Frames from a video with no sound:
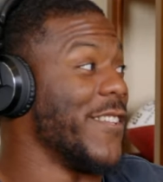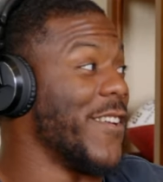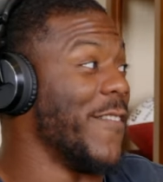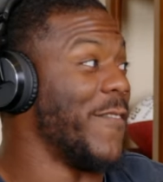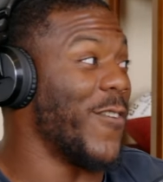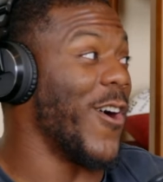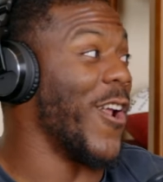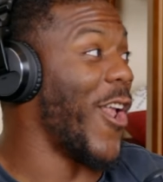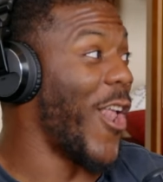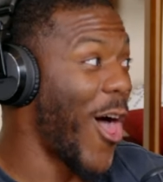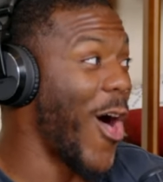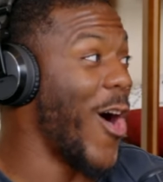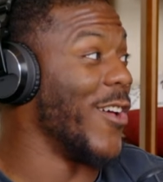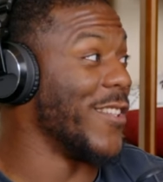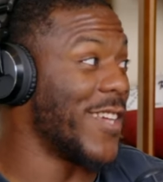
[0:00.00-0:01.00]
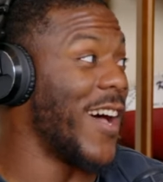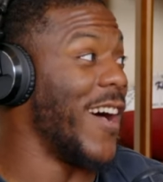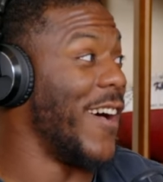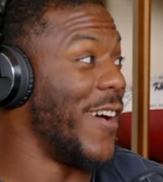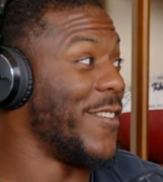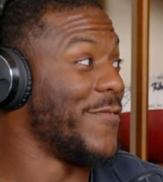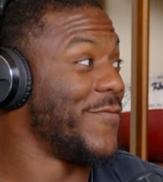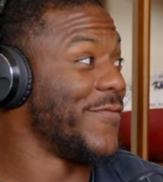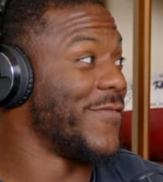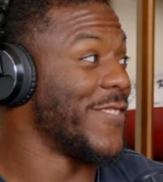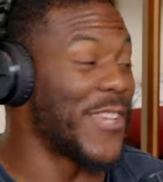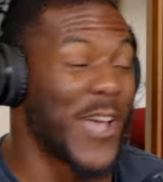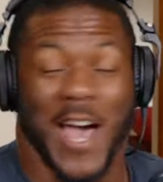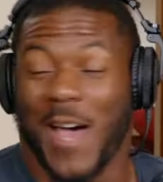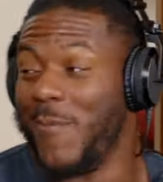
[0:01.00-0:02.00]
Yeah, that's what I was about to say. Yeah, it really has
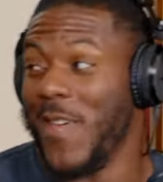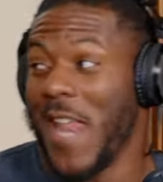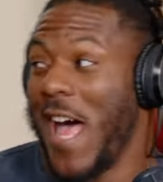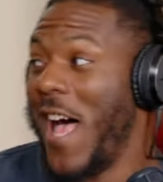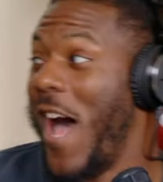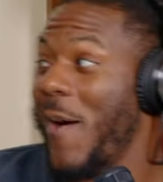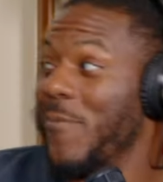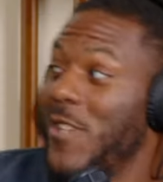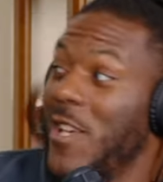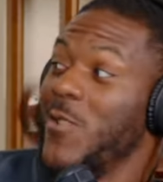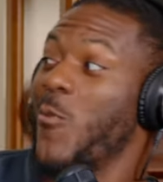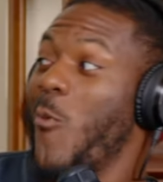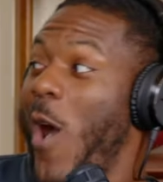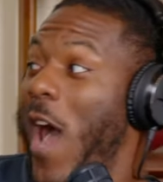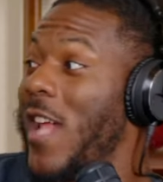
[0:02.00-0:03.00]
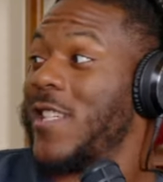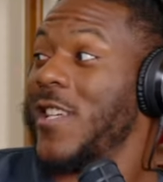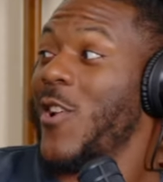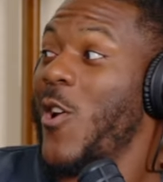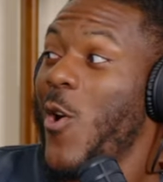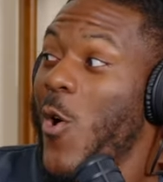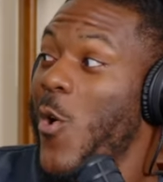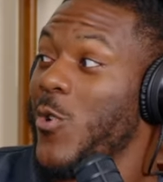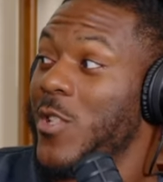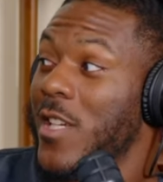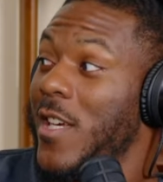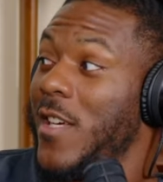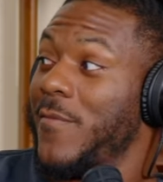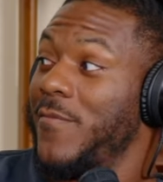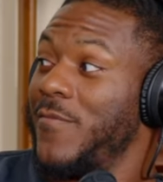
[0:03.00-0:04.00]
been. So I'm just watching the whole
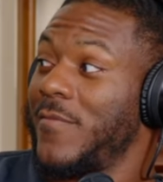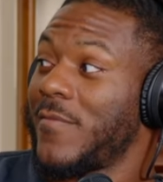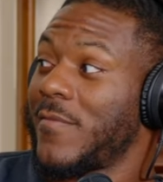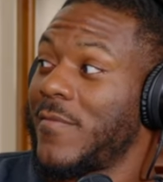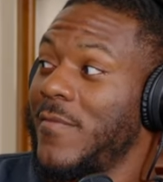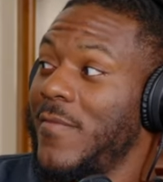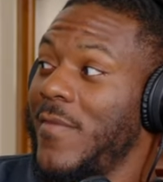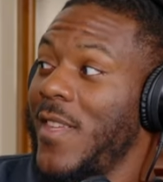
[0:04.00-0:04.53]
shit. Yeah.